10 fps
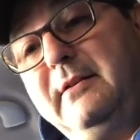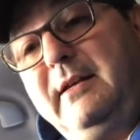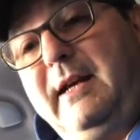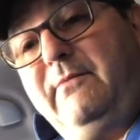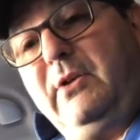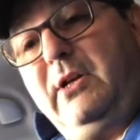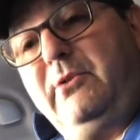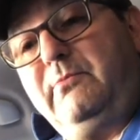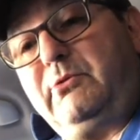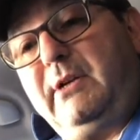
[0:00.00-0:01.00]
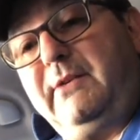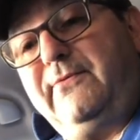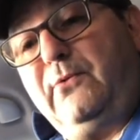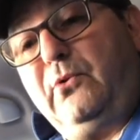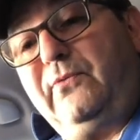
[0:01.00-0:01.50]
Envelope,
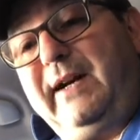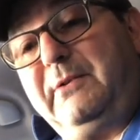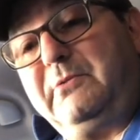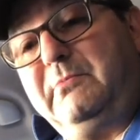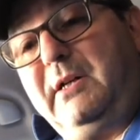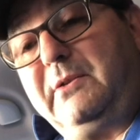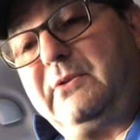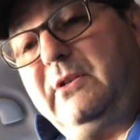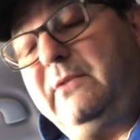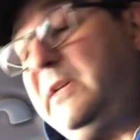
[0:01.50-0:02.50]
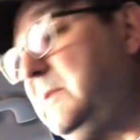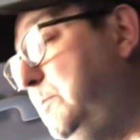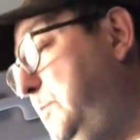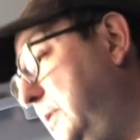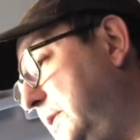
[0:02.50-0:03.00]
24,000 mile service,
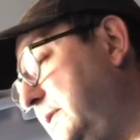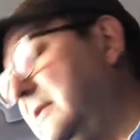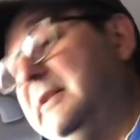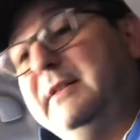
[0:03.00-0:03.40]
but